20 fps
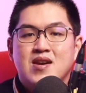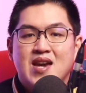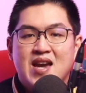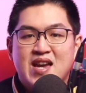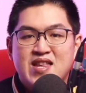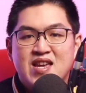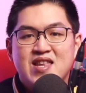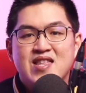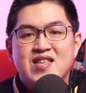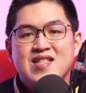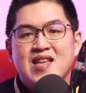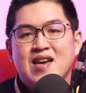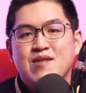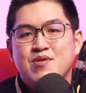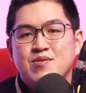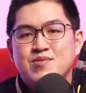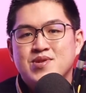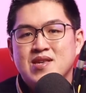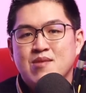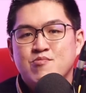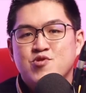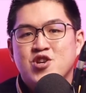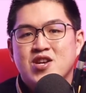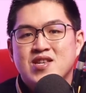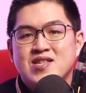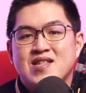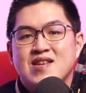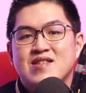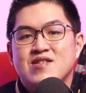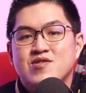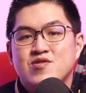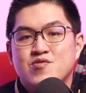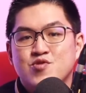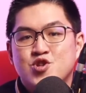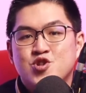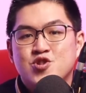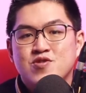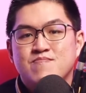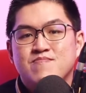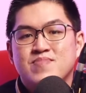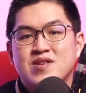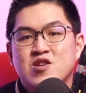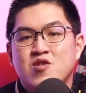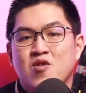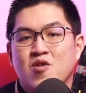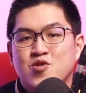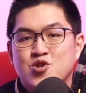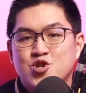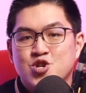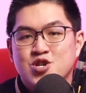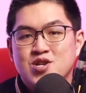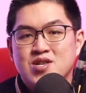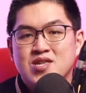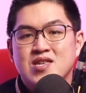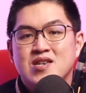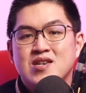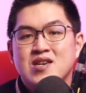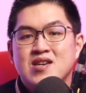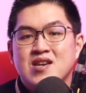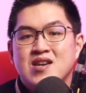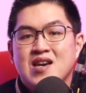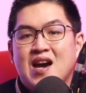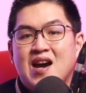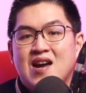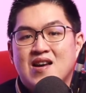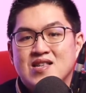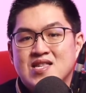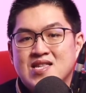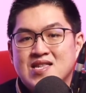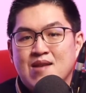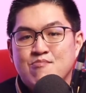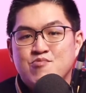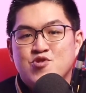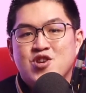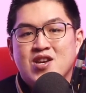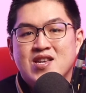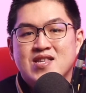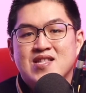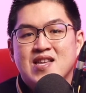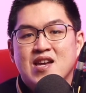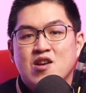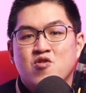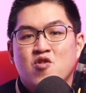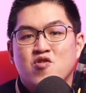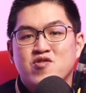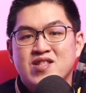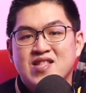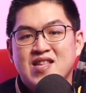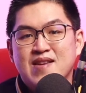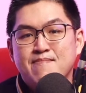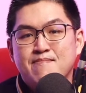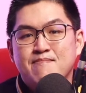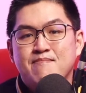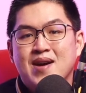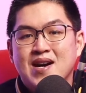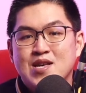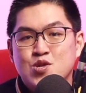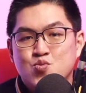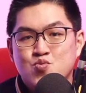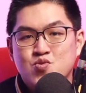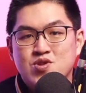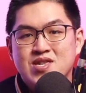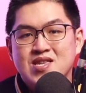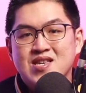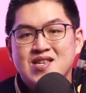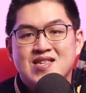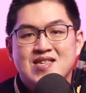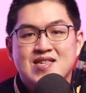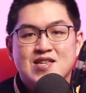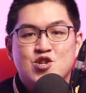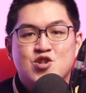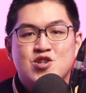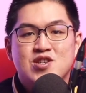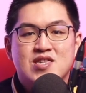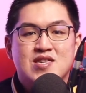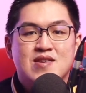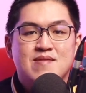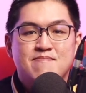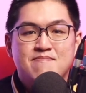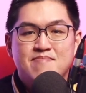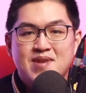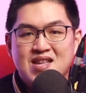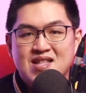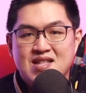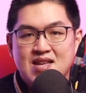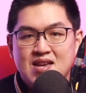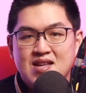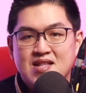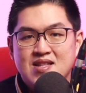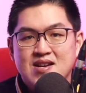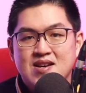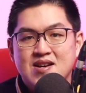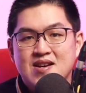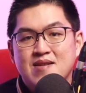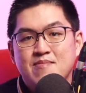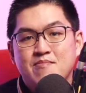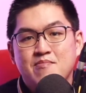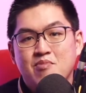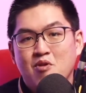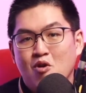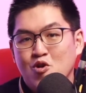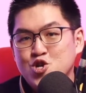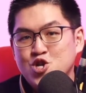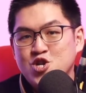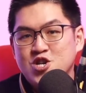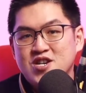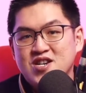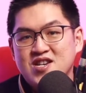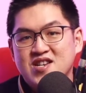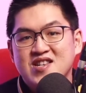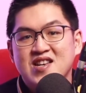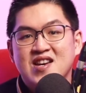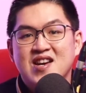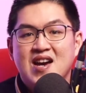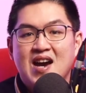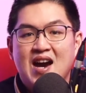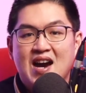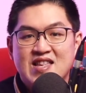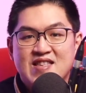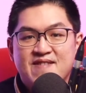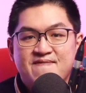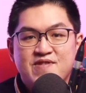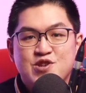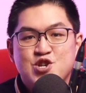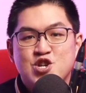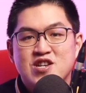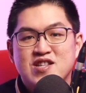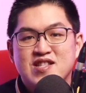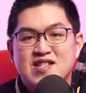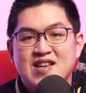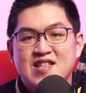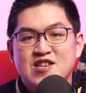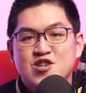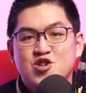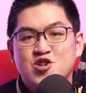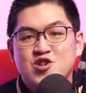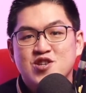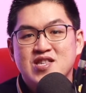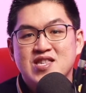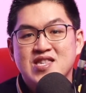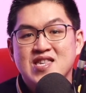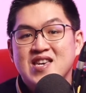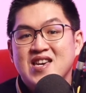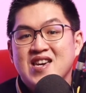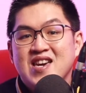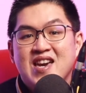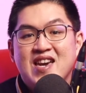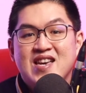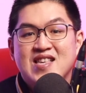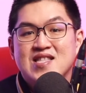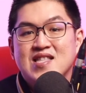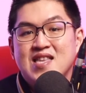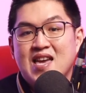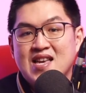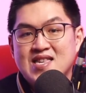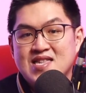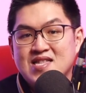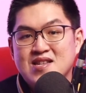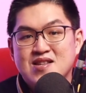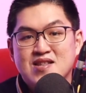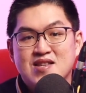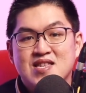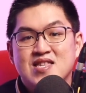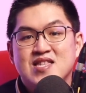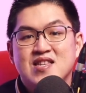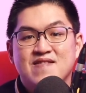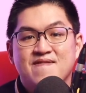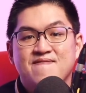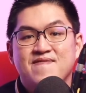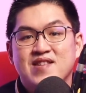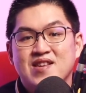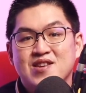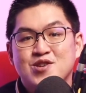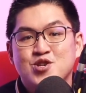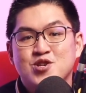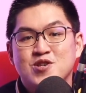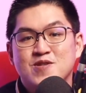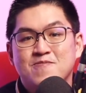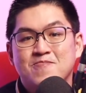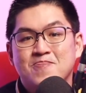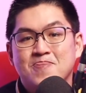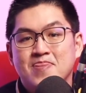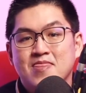Another type of subjects that you should be cautious are subjects that contain buzzwords such as big data, blockchain, artificial intelligence, and external certification.